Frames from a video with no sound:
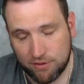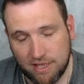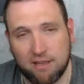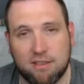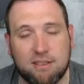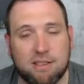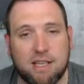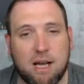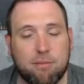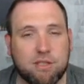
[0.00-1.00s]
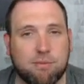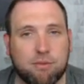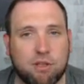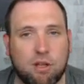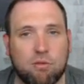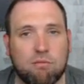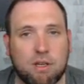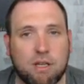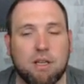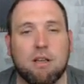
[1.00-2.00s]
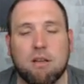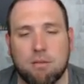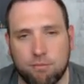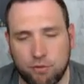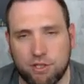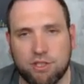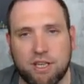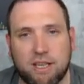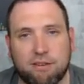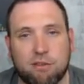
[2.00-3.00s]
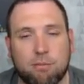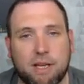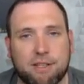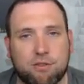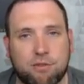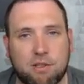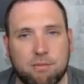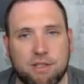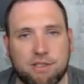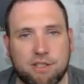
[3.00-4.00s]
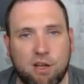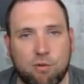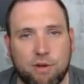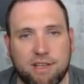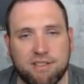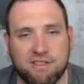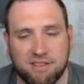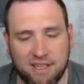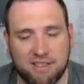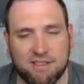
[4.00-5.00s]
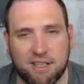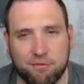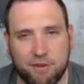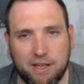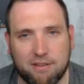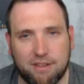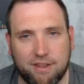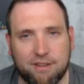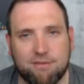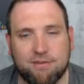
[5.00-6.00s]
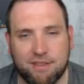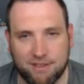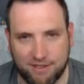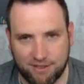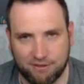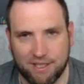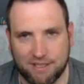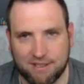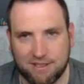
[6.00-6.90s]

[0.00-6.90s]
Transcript: down in the comments below. Appreciate everybody joining me as always. Stay safe out there. Until next